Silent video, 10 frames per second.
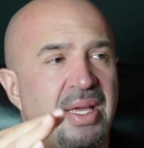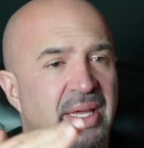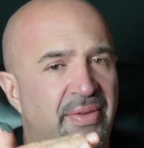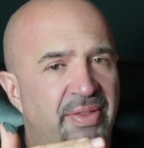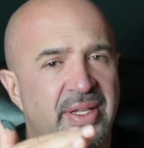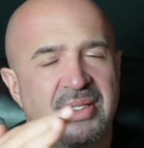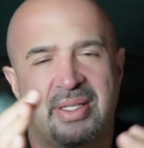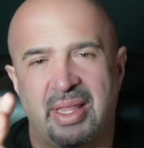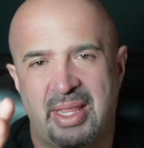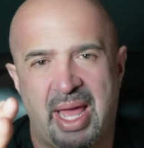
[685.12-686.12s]
if this
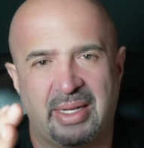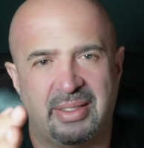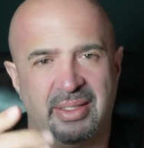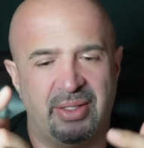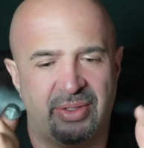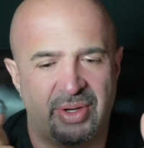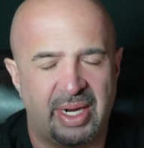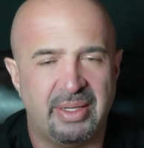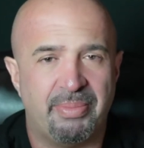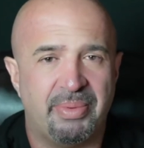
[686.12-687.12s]
then that you're
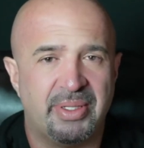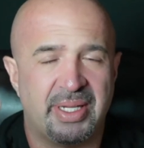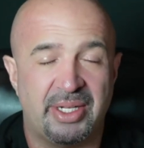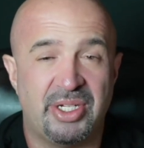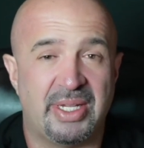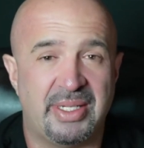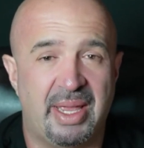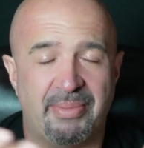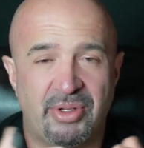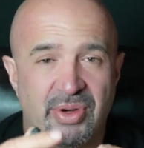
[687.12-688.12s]
trying to it's like a chess
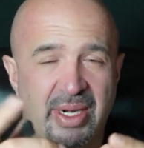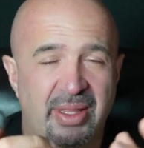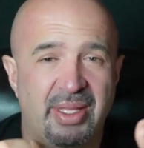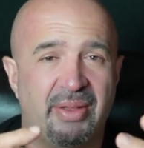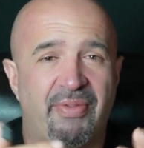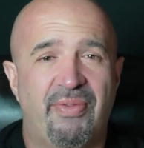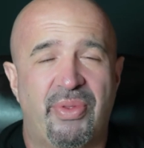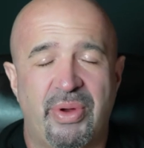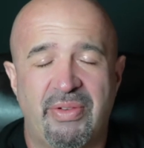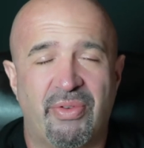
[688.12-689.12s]
game you're trying to think
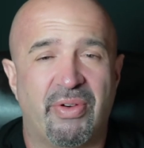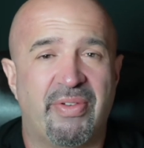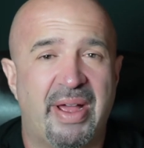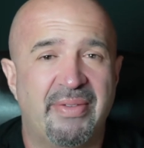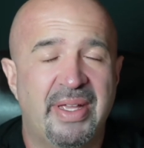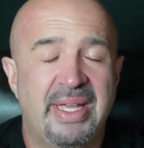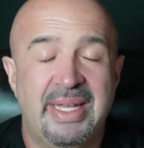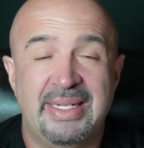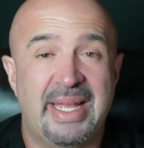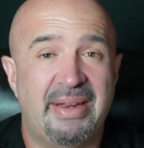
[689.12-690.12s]
three four five
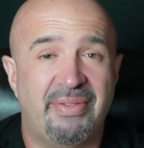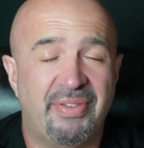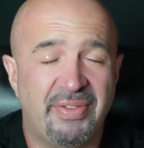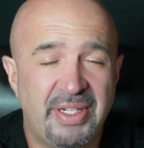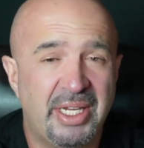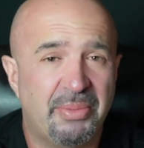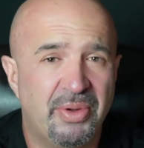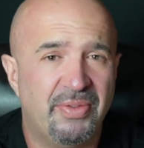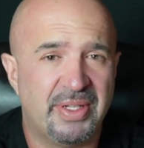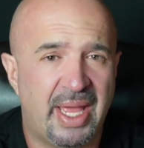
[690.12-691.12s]
10 15
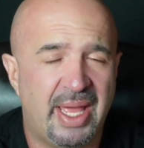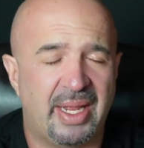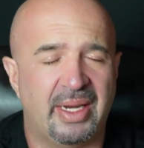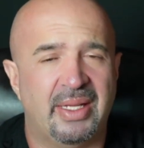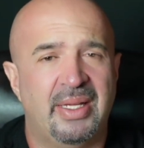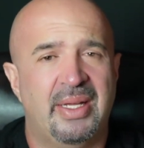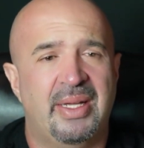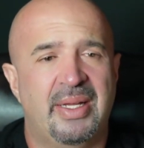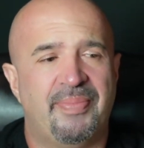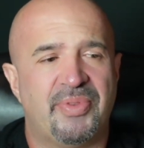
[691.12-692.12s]
moves ahead
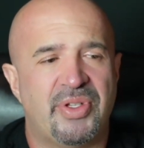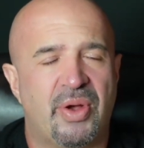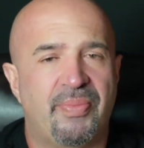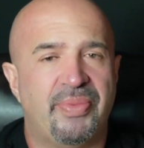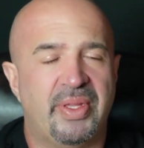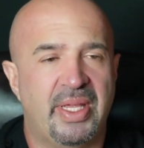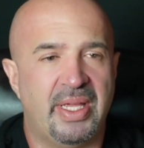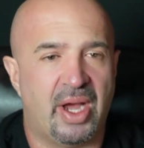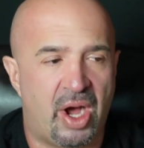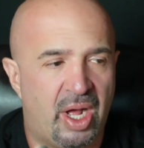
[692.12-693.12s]
so
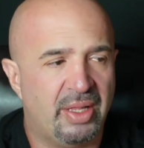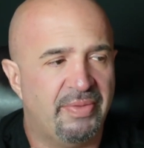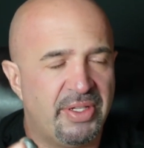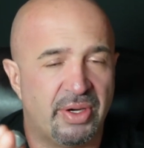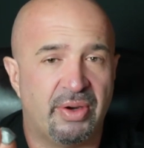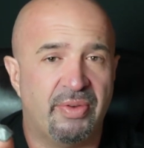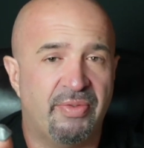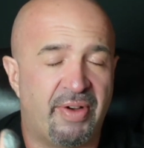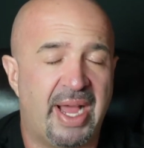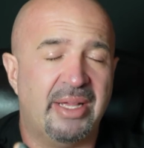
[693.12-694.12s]
all of these are
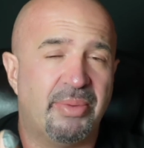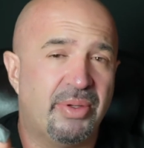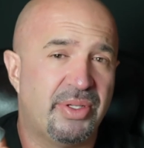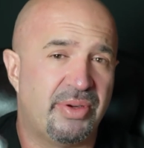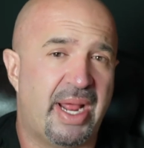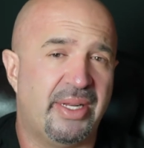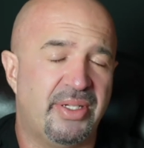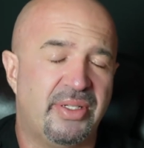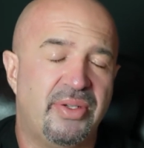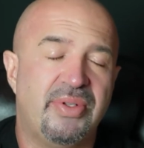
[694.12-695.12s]
viable
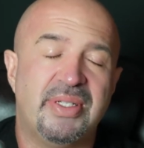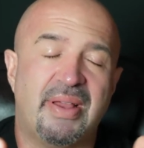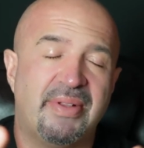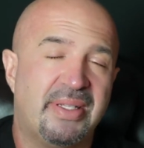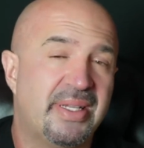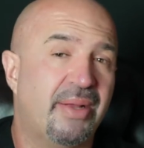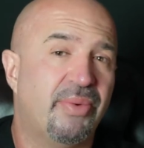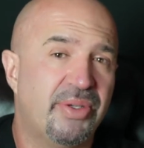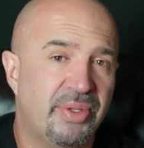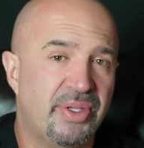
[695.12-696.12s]
strategies you just have to decide
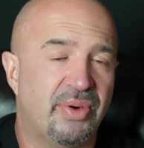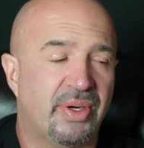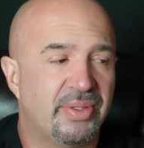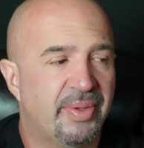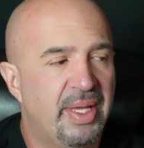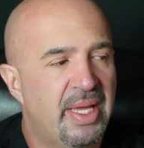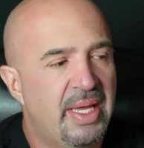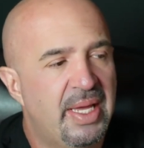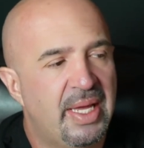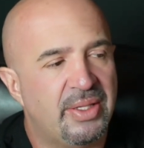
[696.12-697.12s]
which one's yours
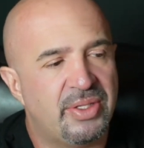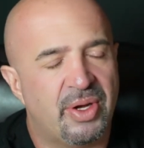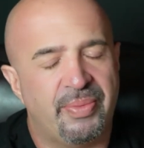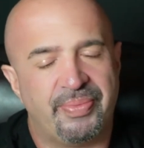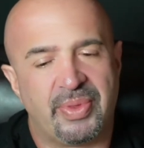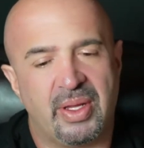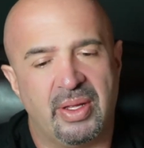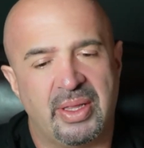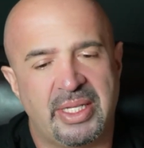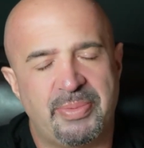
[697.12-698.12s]
and so
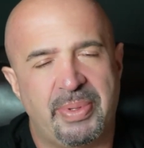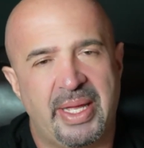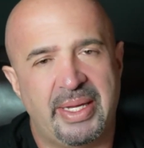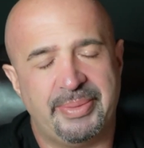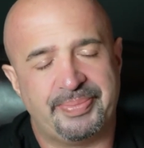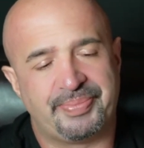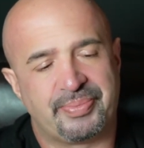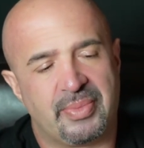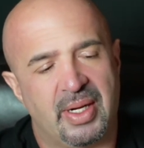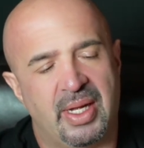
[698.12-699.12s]
let's play
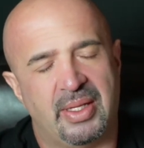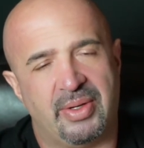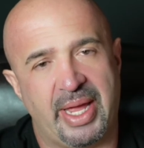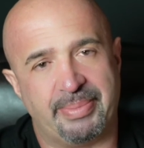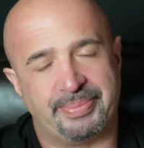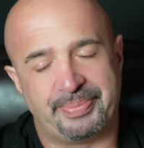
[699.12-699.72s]
a little game